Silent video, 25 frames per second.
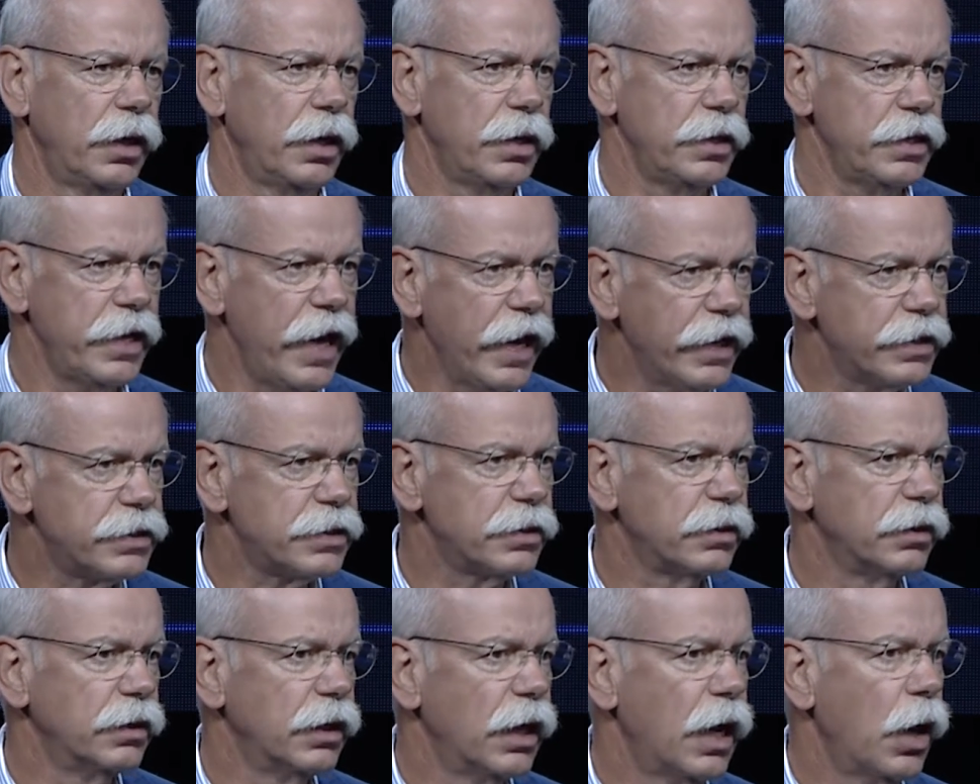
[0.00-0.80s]
yet
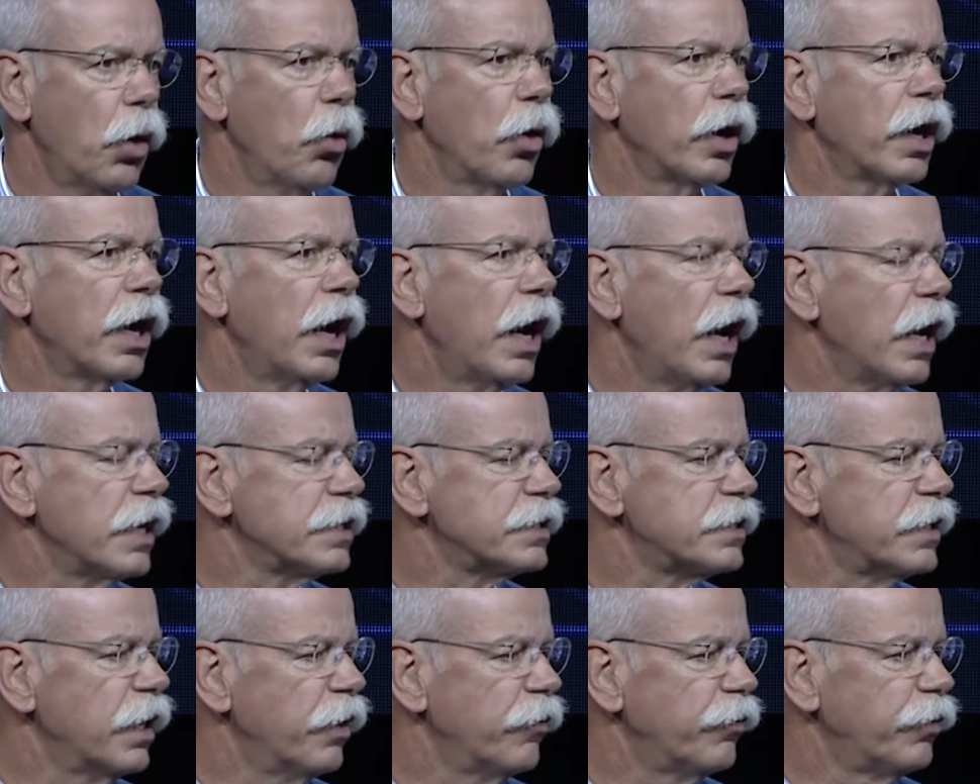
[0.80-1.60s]
our
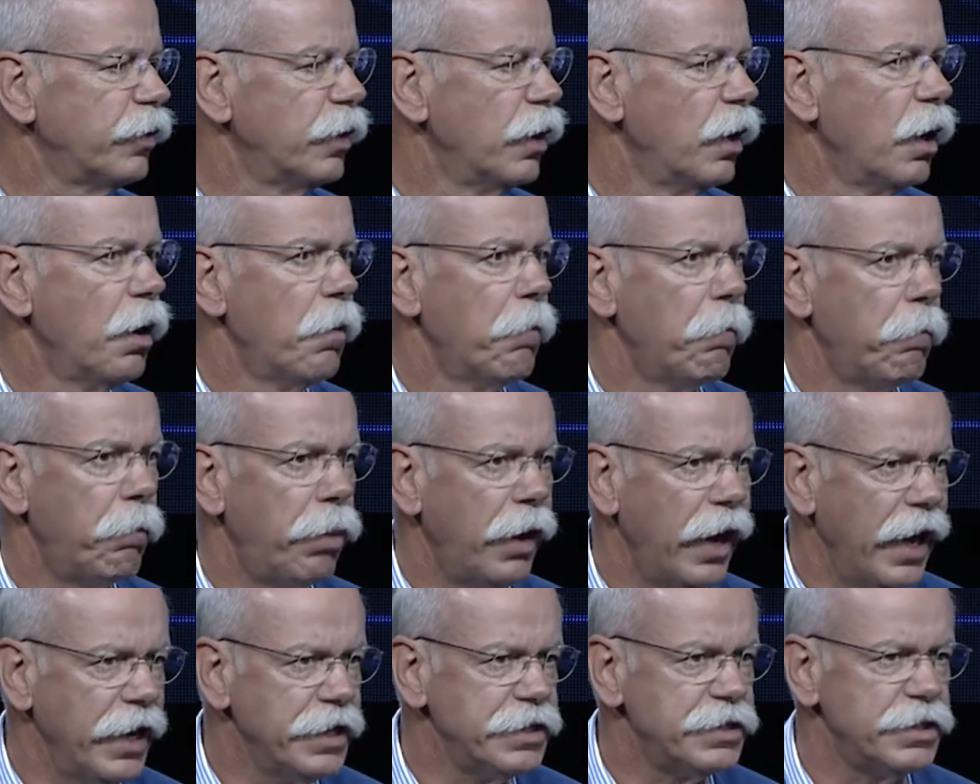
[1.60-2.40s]
cars have
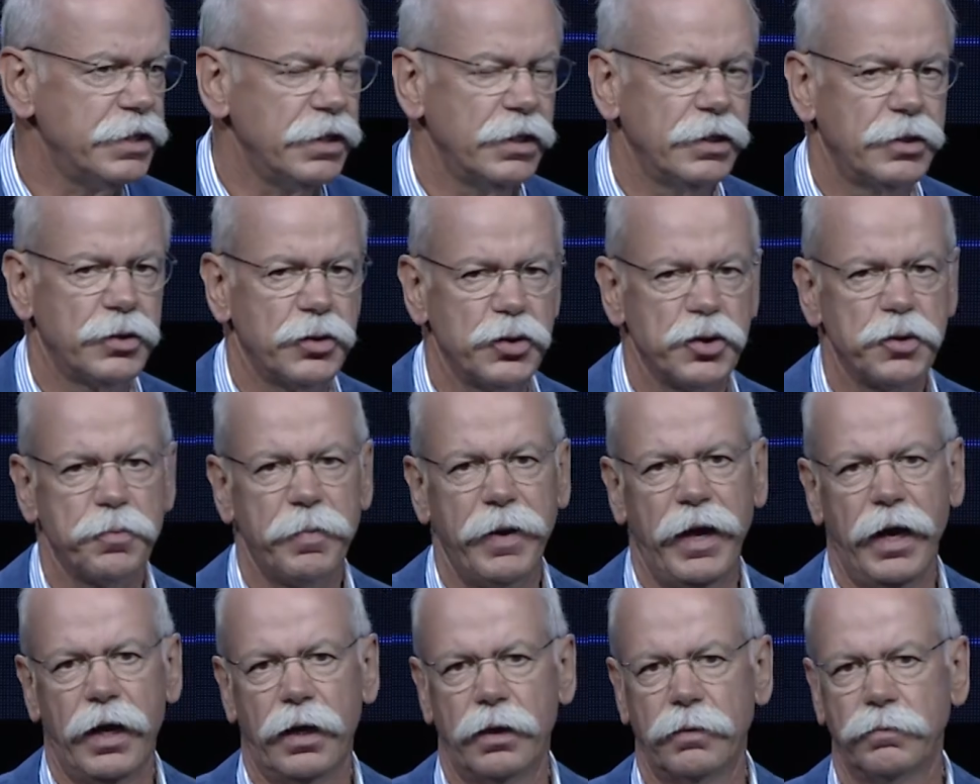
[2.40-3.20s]
plenty to
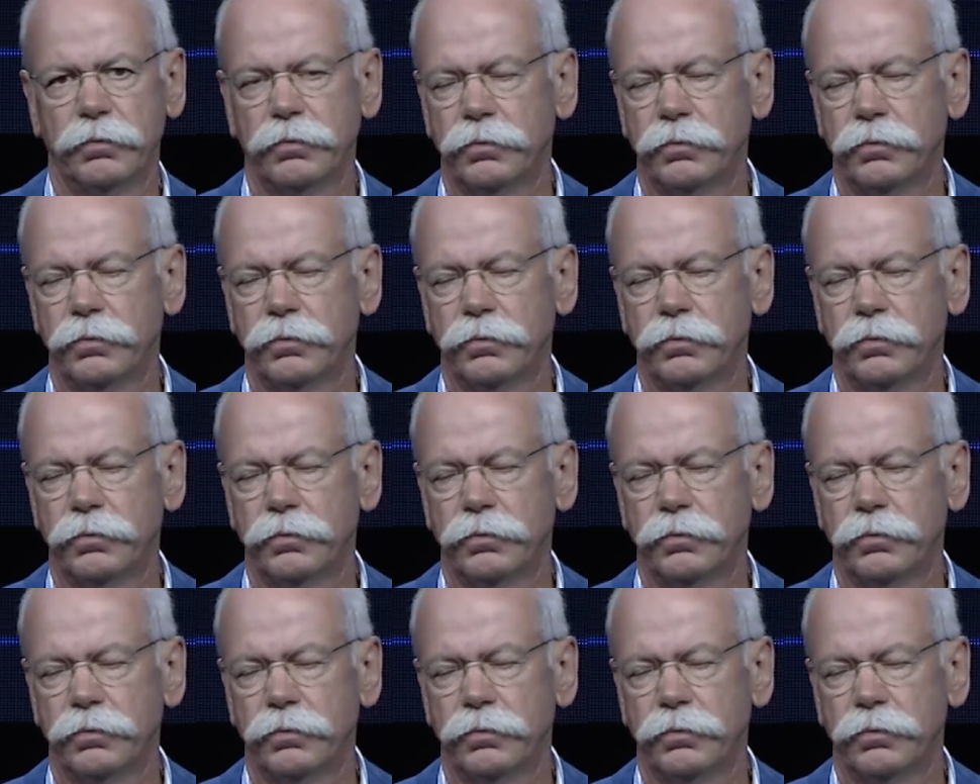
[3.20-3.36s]
spare.